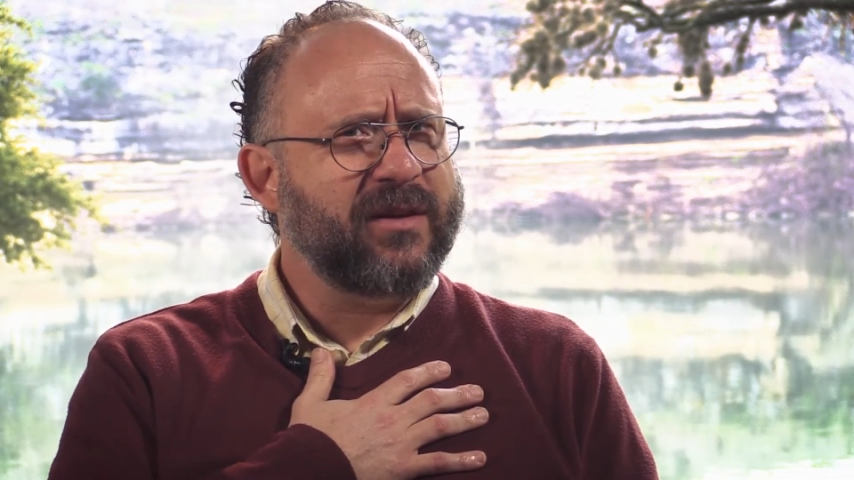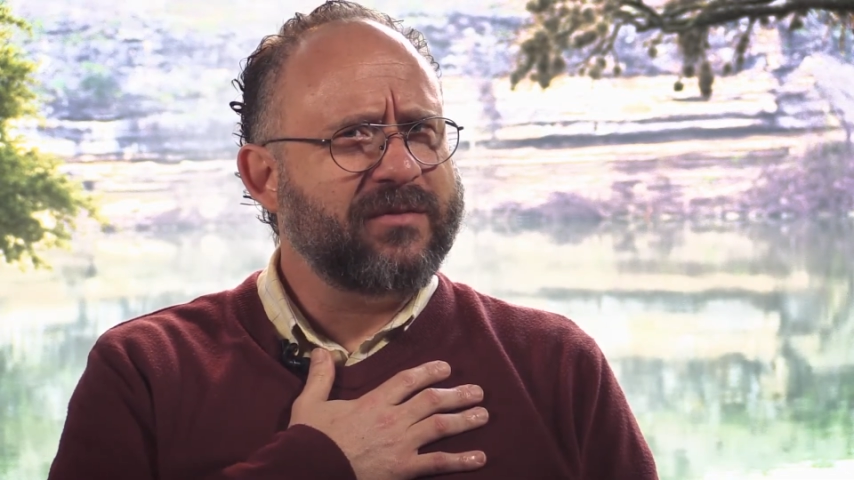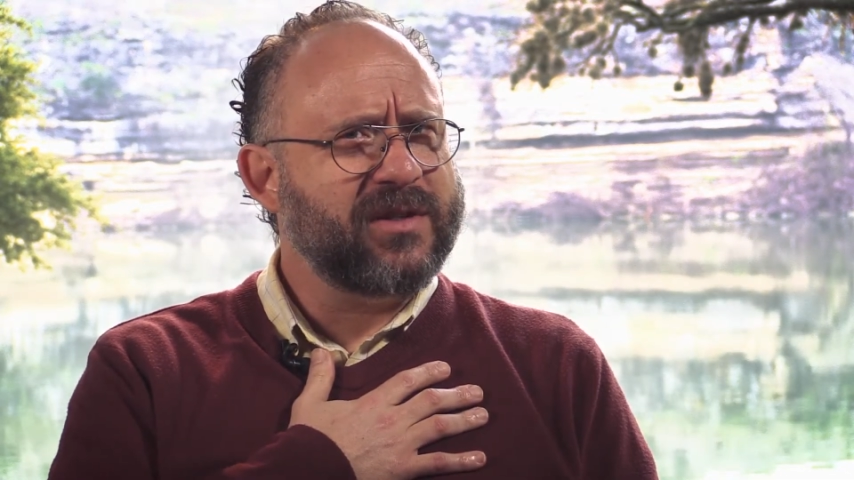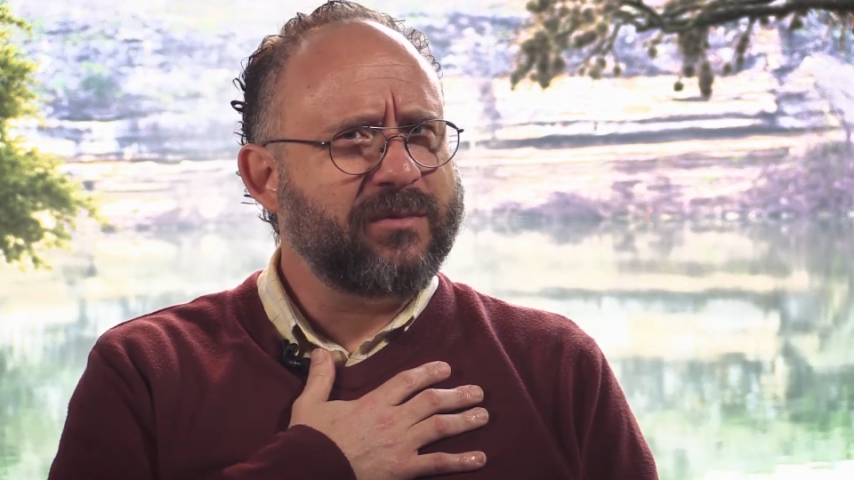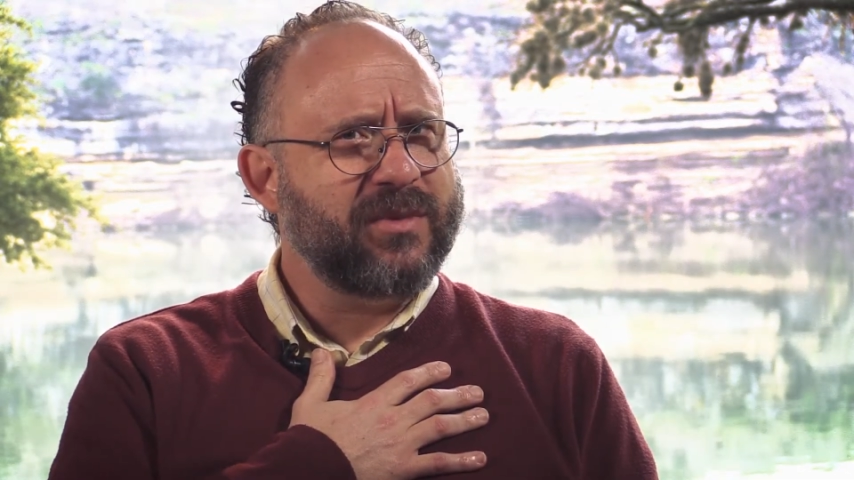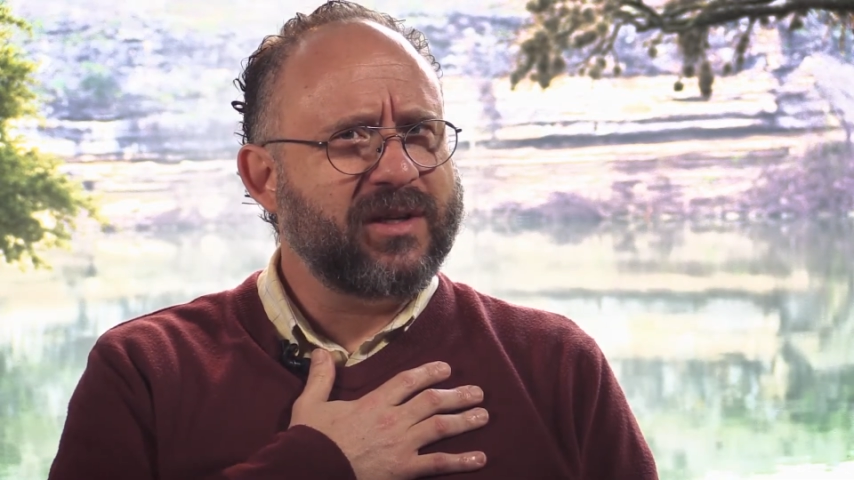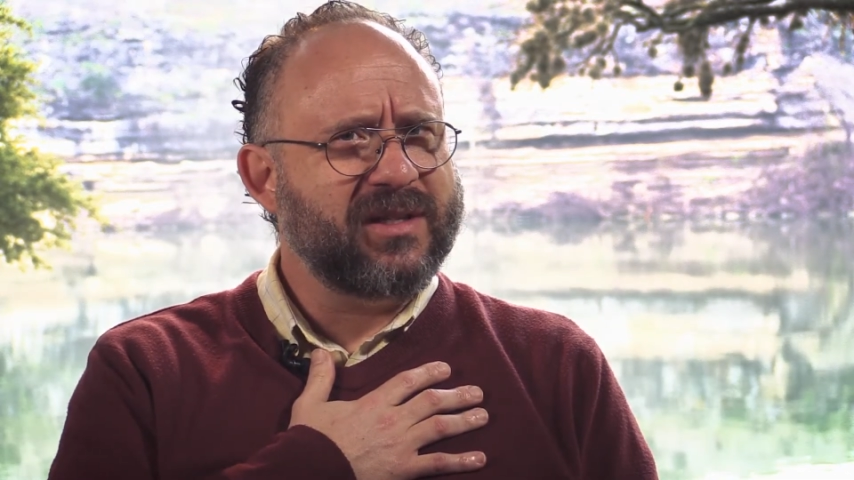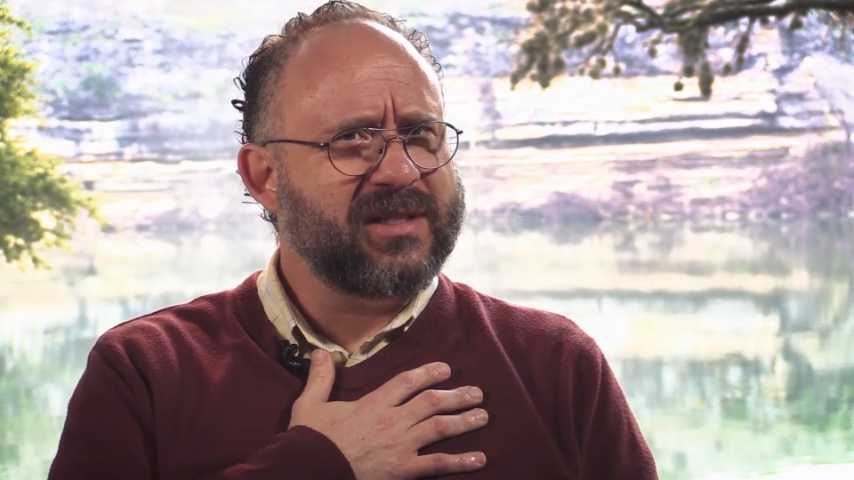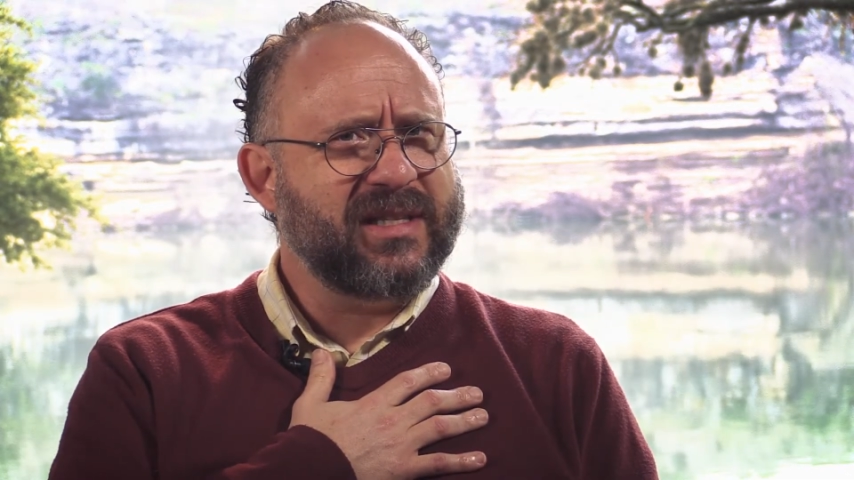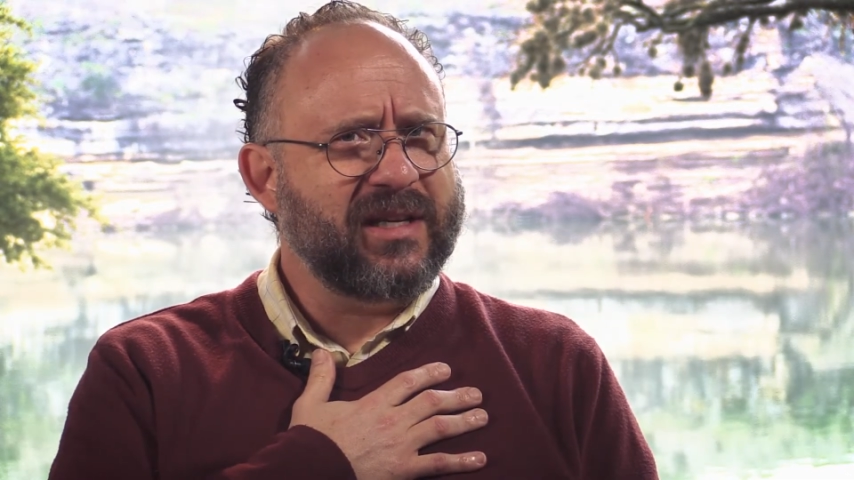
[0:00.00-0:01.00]
of somebody
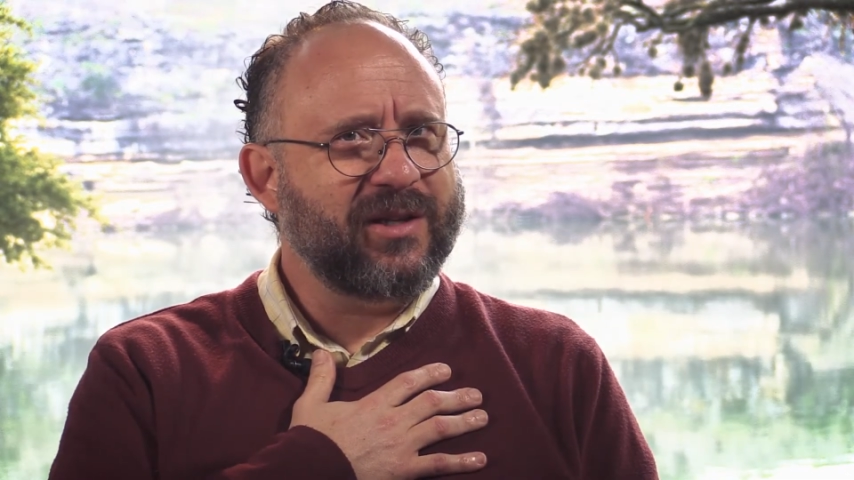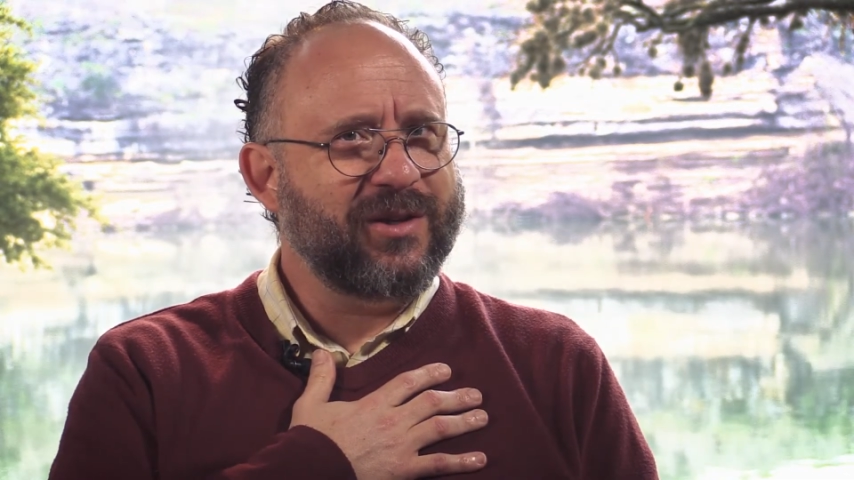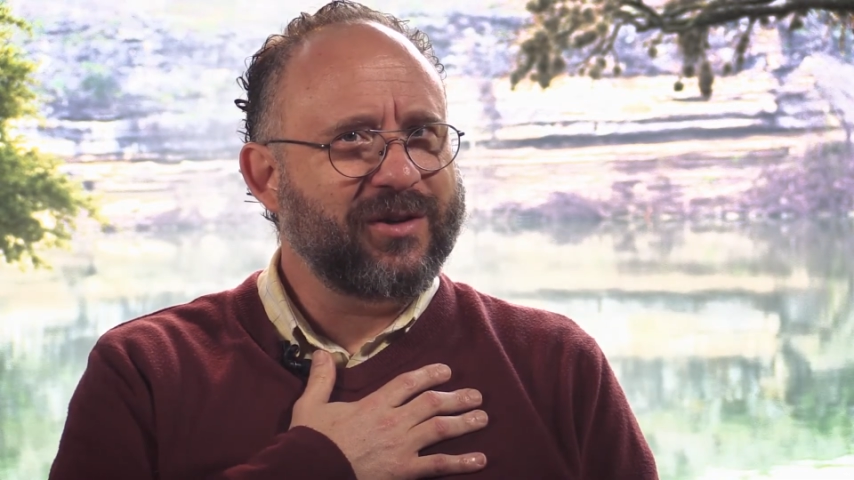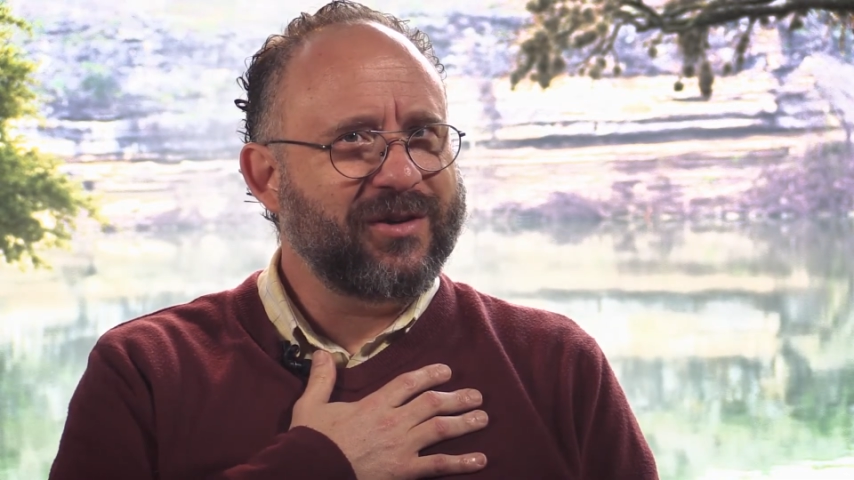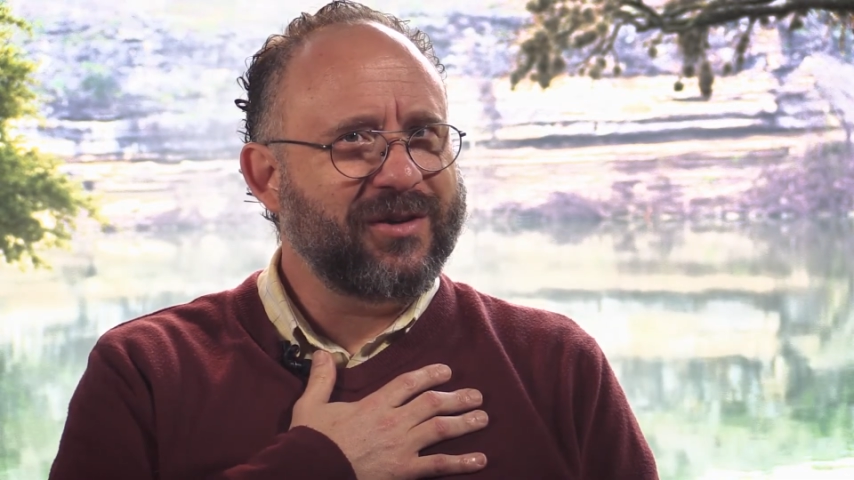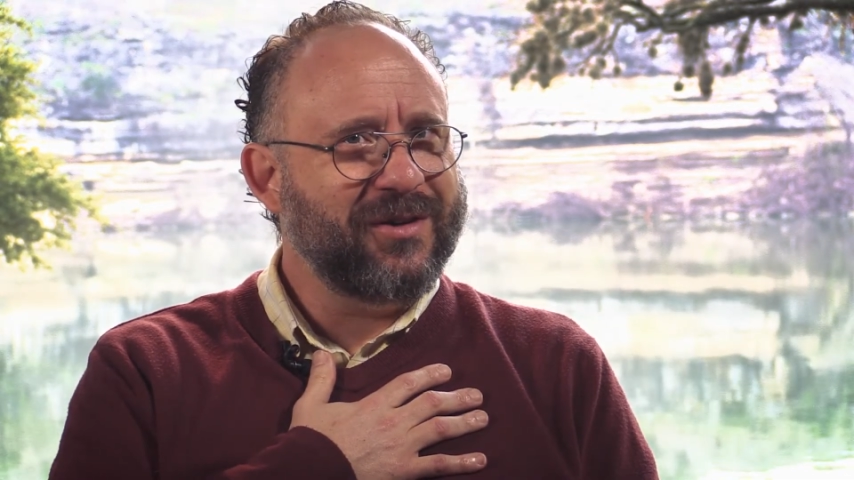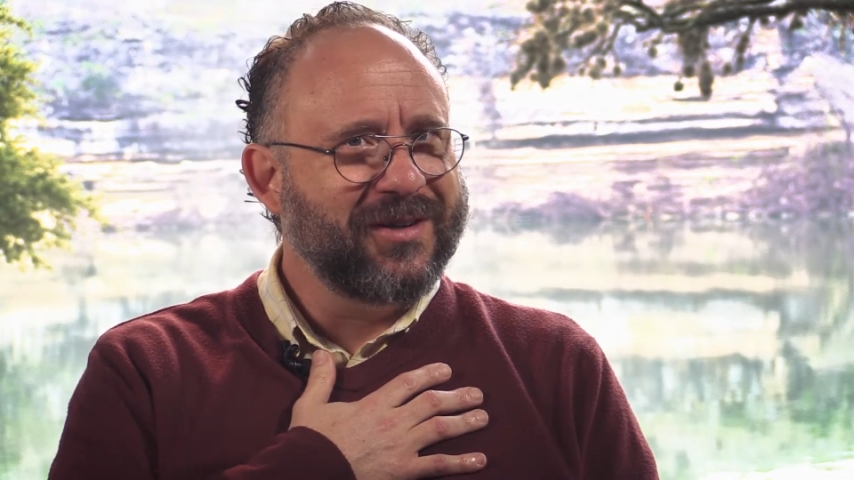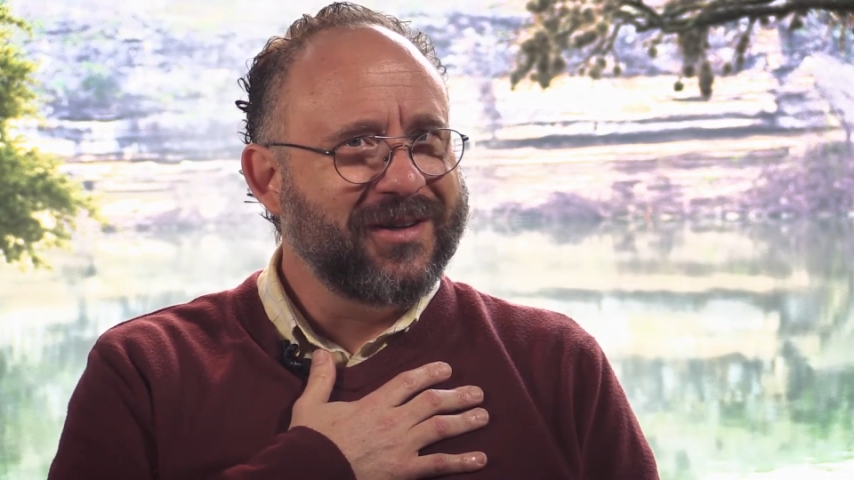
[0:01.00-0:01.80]
stealing her?